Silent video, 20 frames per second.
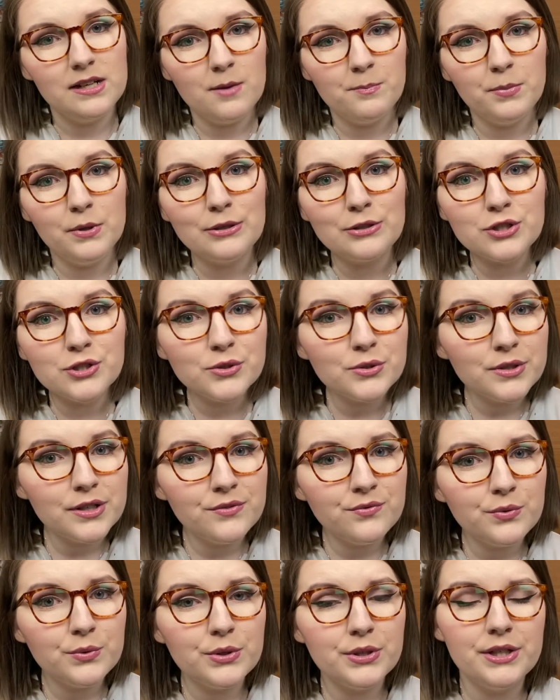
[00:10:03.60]
up your jewelry
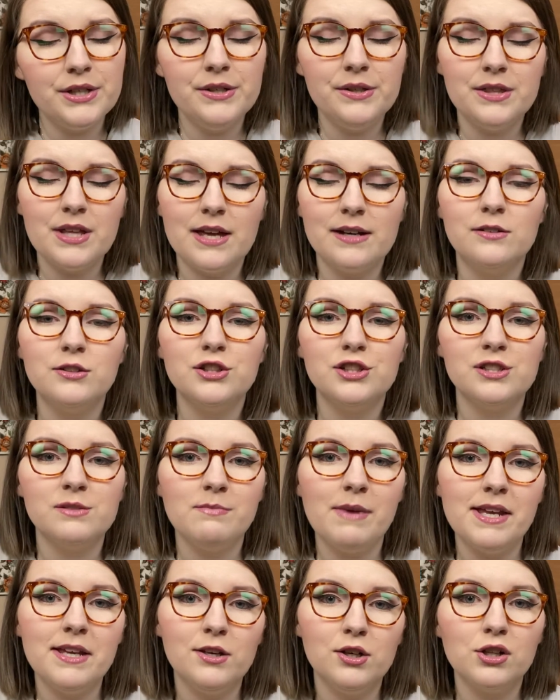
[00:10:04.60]
for you and that'll just
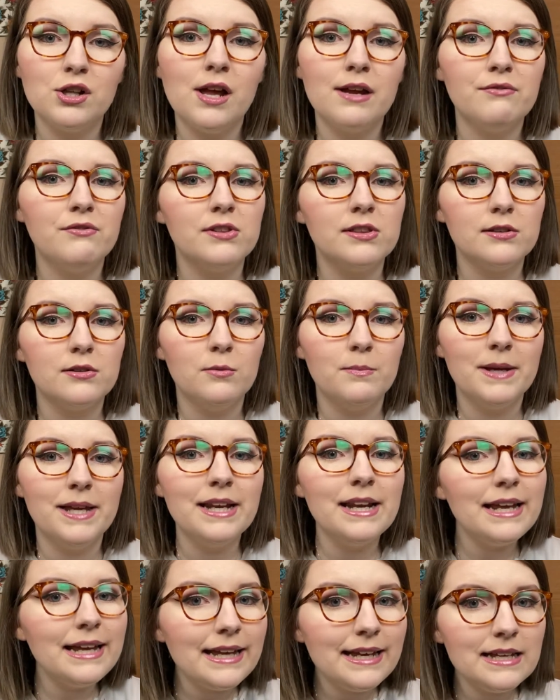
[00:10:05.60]
make your life a little
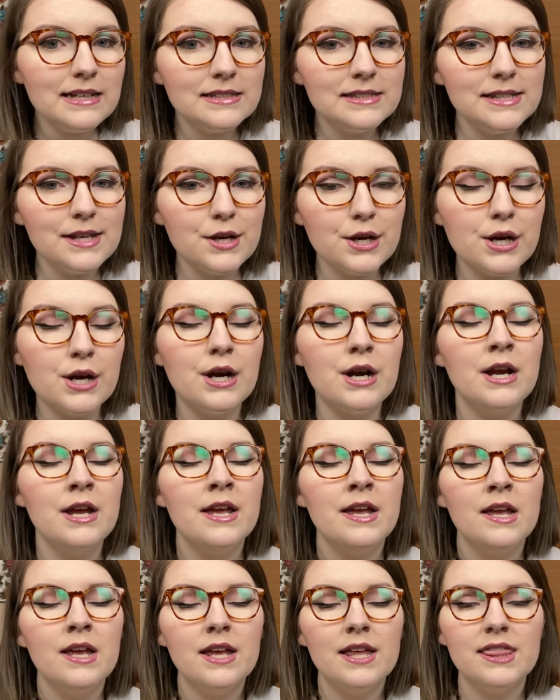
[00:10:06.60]
bit easier,
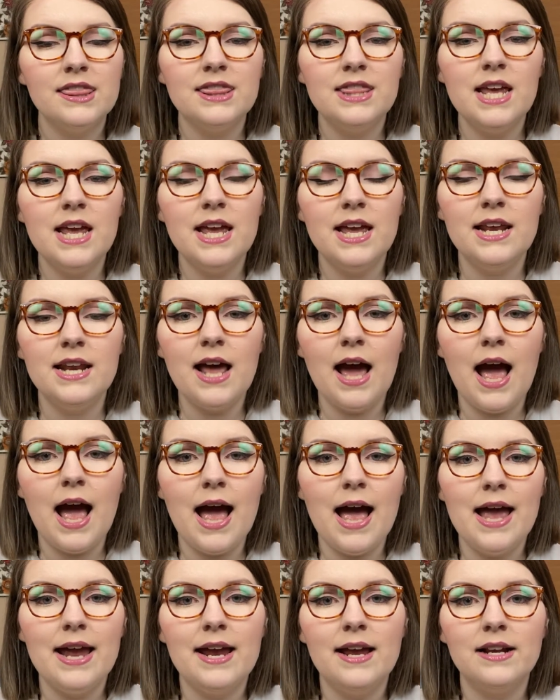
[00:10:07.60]
then
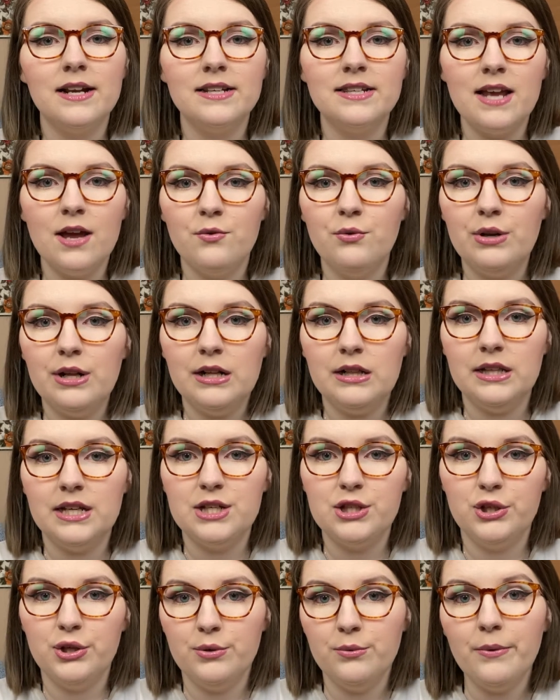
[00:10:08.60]
I definitely
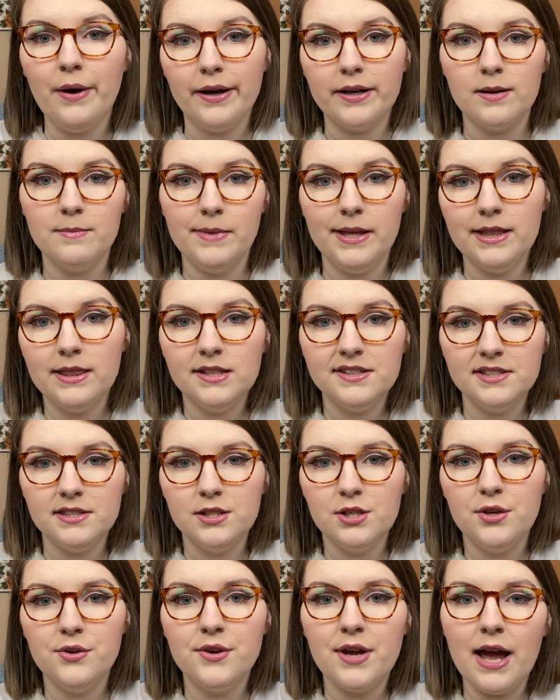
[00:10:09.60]
do recommend this
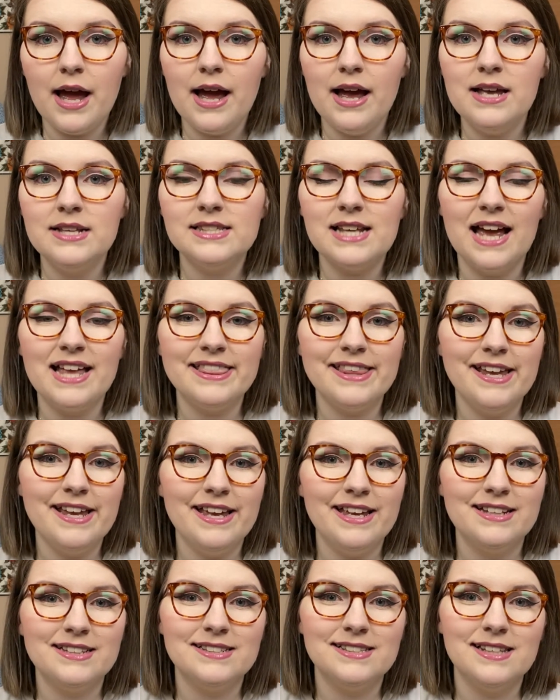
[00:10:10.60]
to you guys. I think
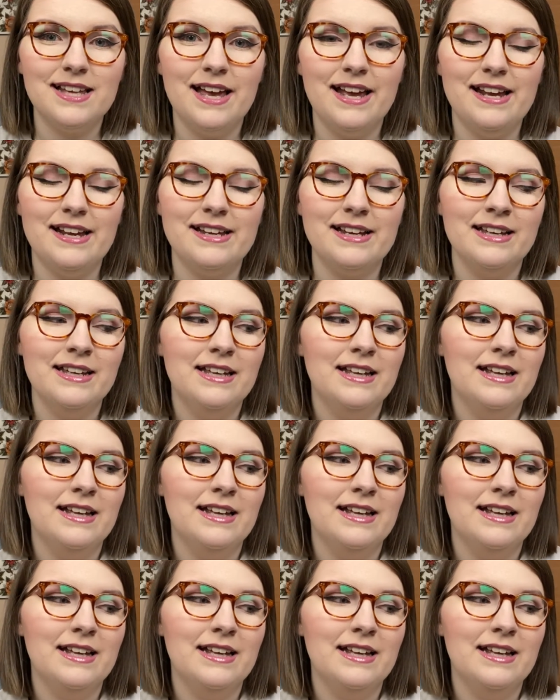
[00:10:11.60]
it's like